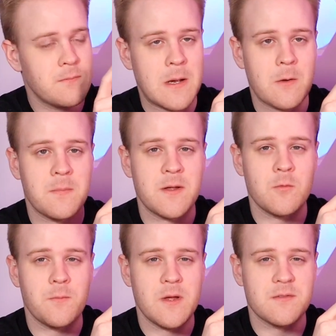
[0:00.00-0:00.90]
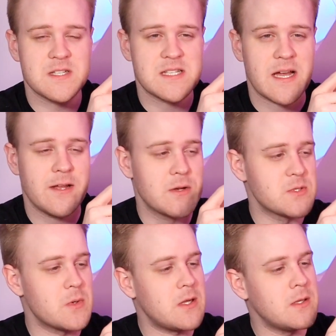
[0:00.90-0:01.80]
Power button will be on the side here
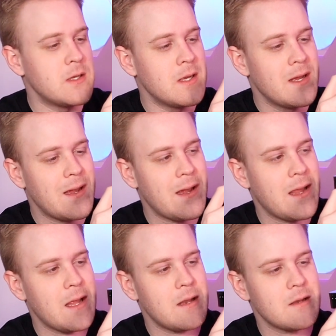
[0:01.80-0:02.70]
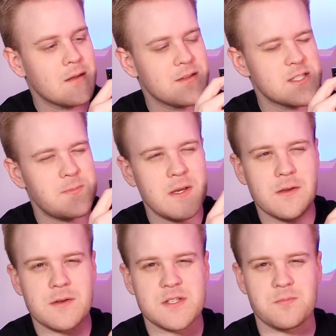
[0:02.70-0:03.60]
as well. And the
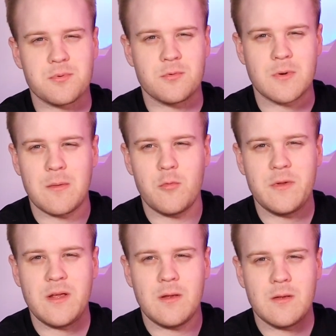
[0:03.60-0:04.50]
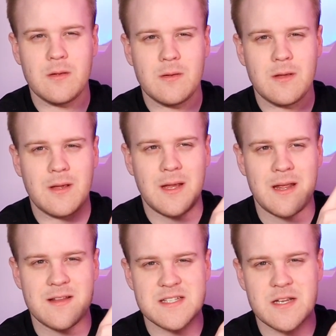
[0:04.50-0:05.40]
speaker is probably in
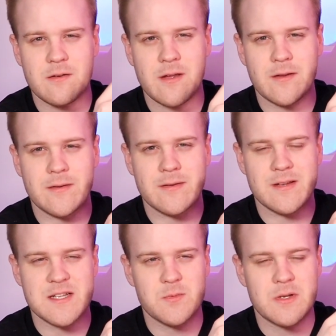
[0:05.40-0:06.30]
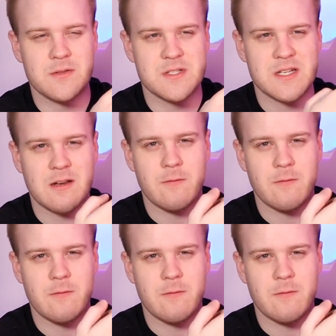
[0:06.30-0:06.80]
this area as well, this kind